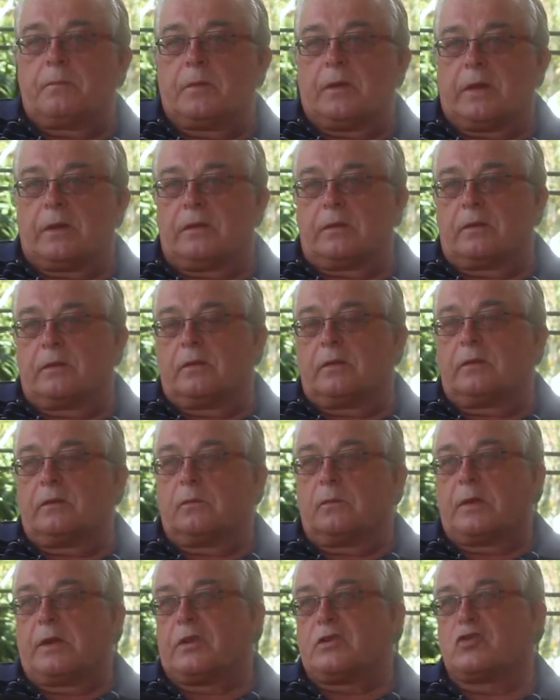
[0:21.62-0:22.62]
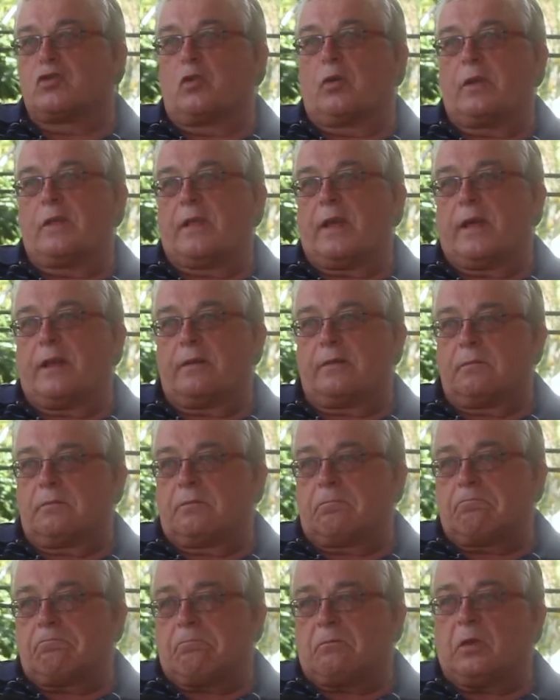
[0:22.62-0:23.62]
and we enjoyed that
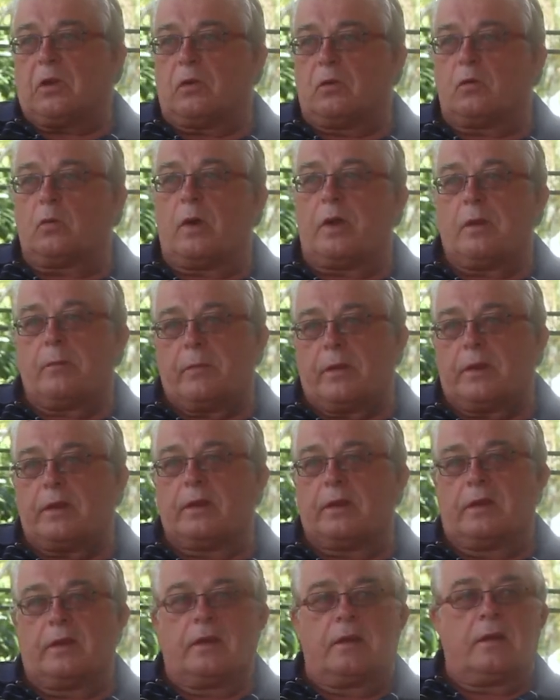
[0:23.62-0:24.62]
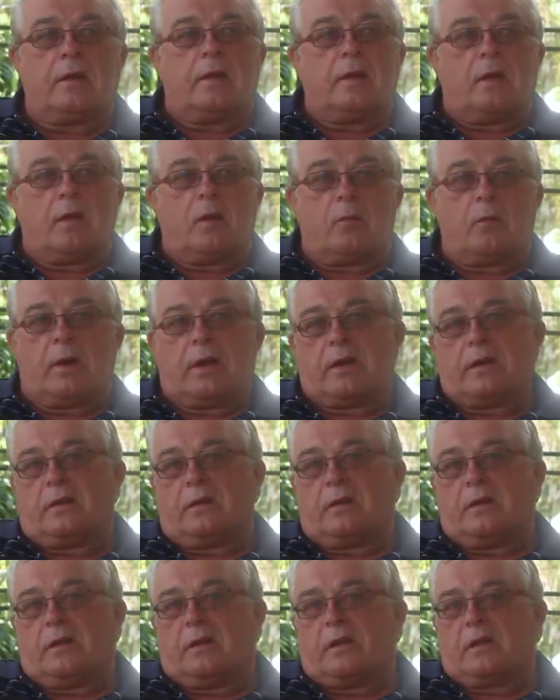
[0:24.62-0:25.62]
quite a bit. But
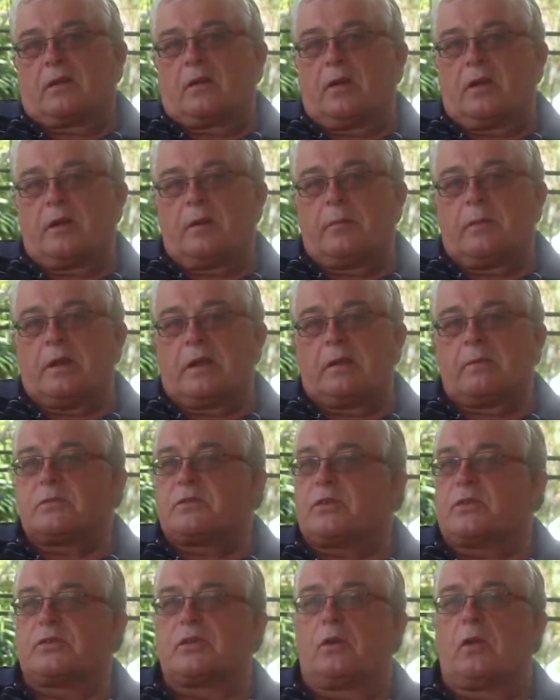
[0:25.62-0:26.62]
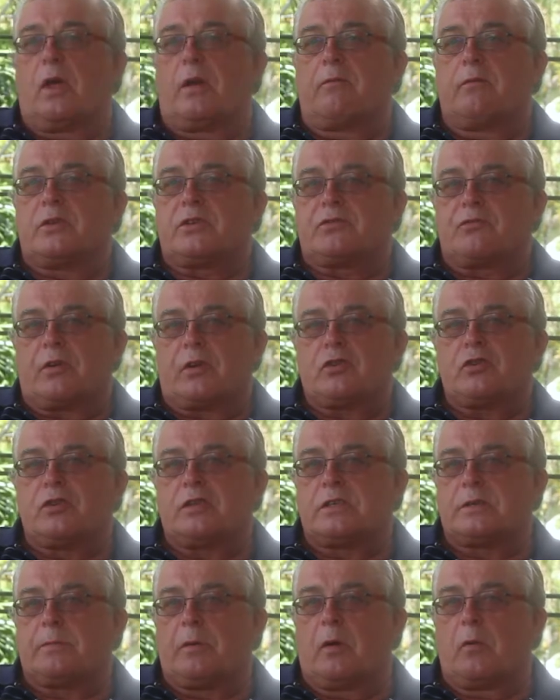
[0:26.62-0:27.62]
in the condominiums, there's a lot of
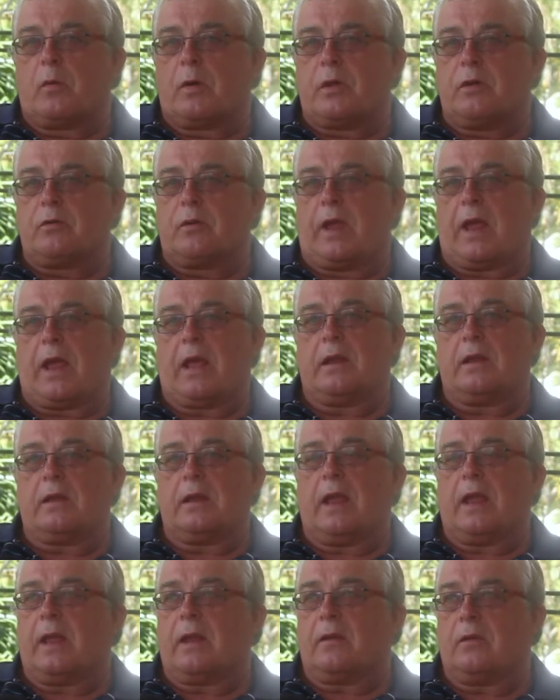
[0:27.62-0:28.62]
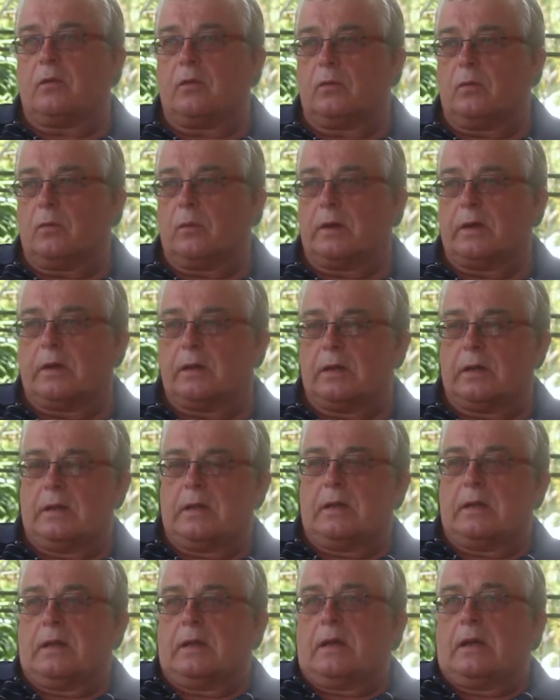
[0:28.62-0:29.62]
restrictions about what you can and can't do, and
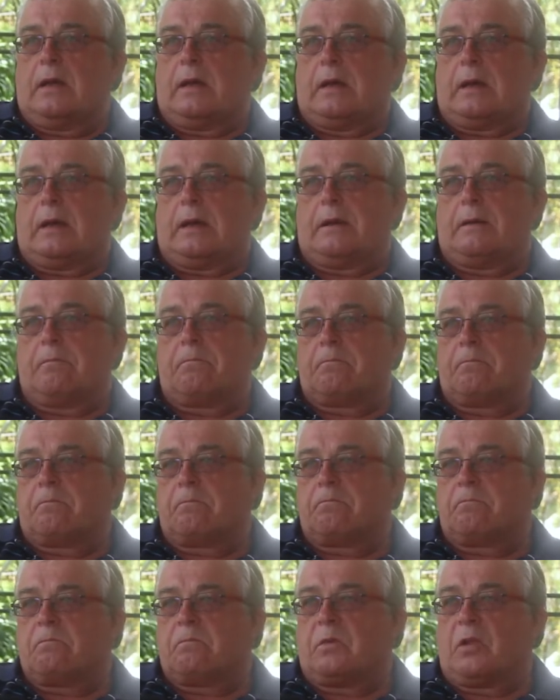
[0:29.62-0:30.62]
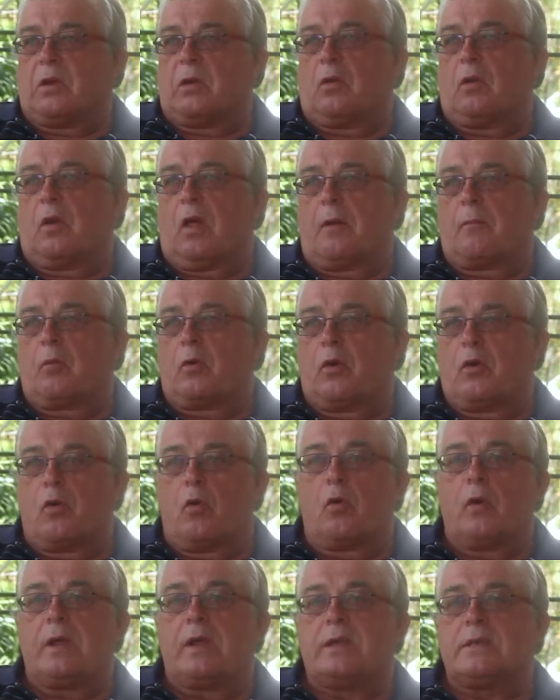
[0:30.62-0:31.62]
a lot more
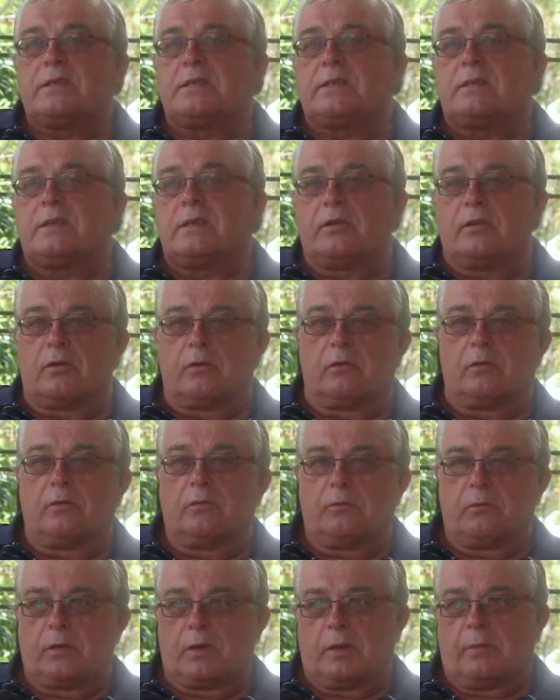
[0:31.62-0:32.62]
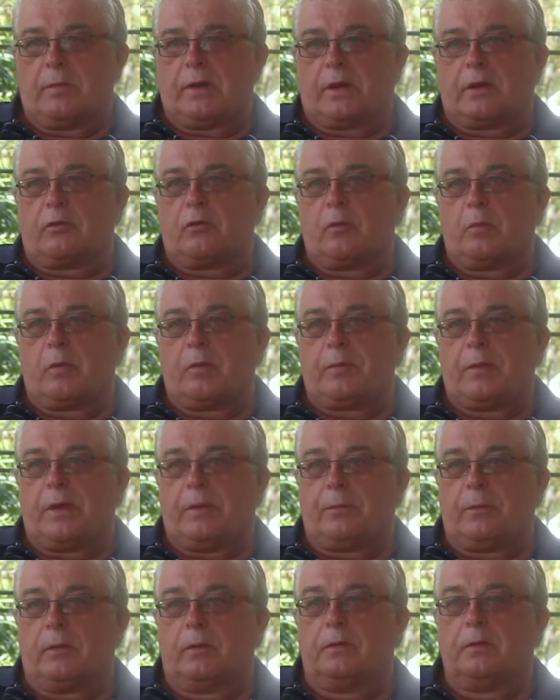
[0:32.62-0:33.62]
noise. You're with a big group of
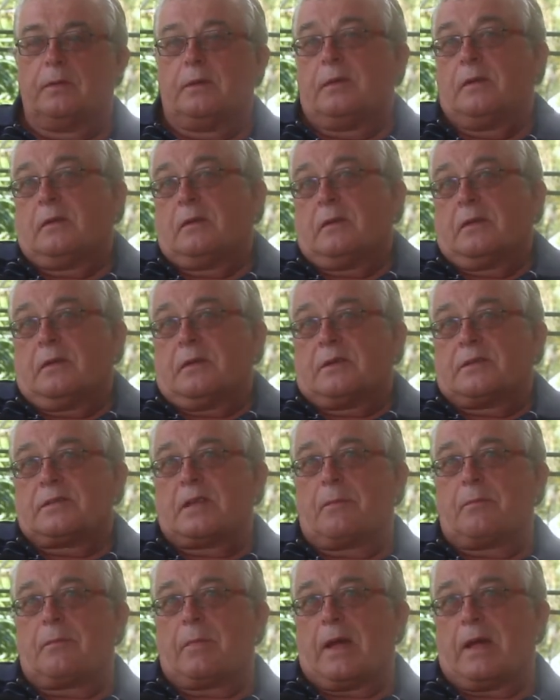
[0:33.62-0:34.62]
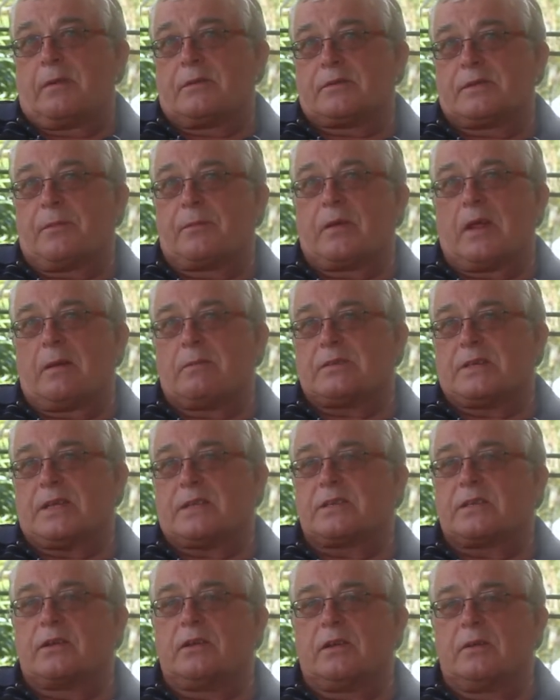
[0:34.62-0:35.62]
people. Sometimes
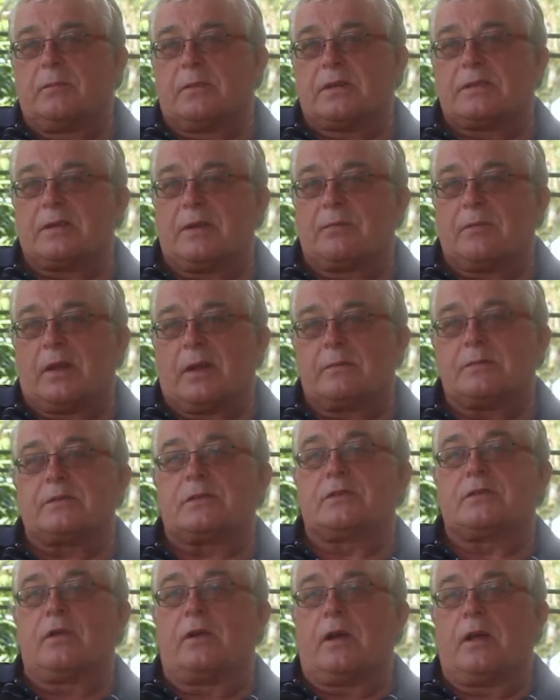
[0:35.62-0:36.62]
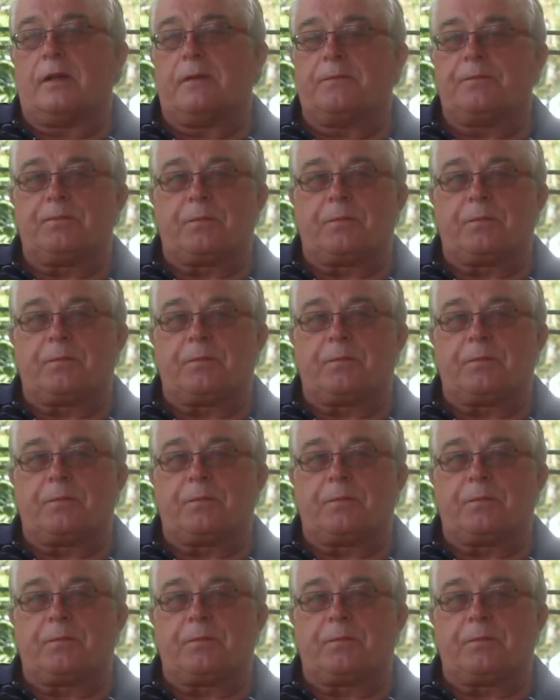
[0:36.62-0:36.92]
that's good, but sometimes it's not.